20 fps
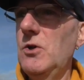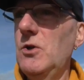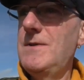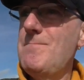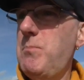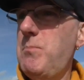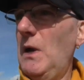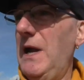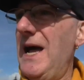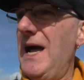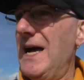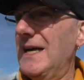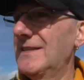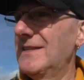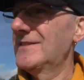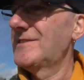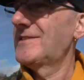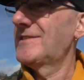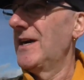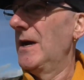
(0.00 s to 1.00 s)
all in black
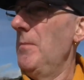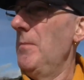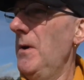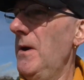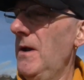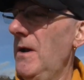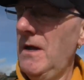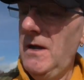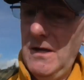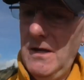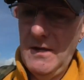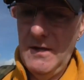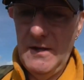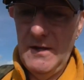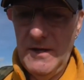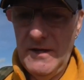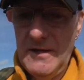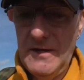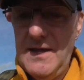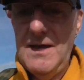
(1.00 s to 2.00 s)
this time,
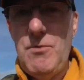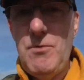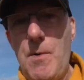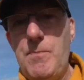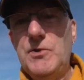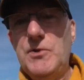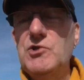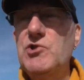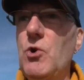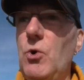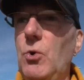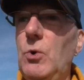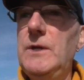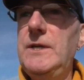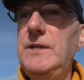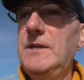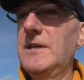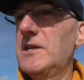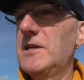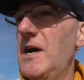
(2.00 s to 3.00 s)
they were
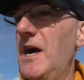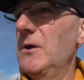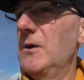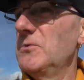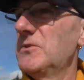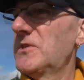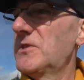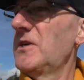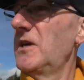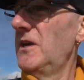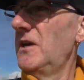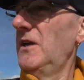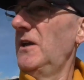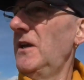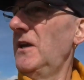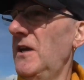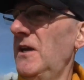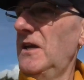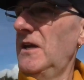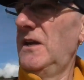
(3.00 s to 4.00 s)
patrolling the grounds.
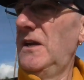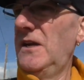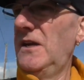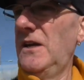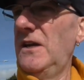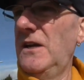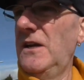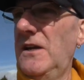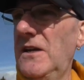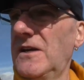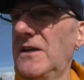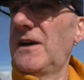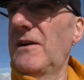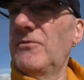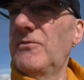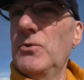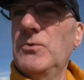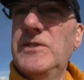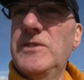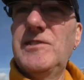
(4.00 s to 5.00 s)

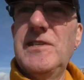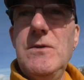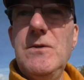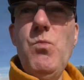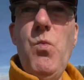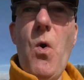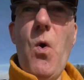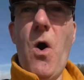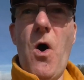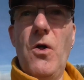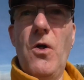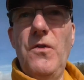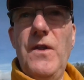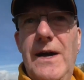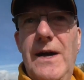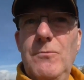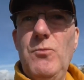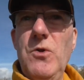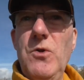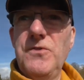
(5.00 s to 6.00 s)
I've only seen
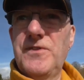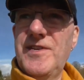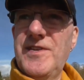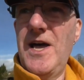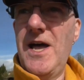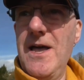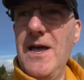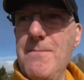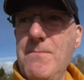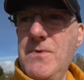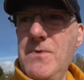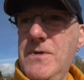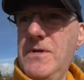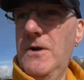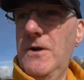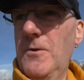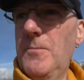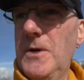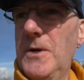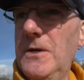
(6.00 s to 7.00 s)
one that one time,
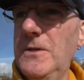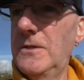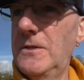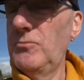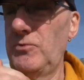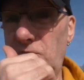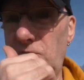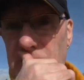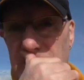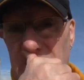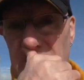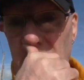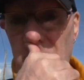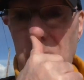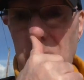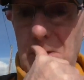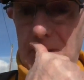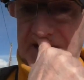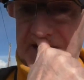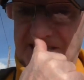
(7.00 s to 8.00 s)
you know, but there was two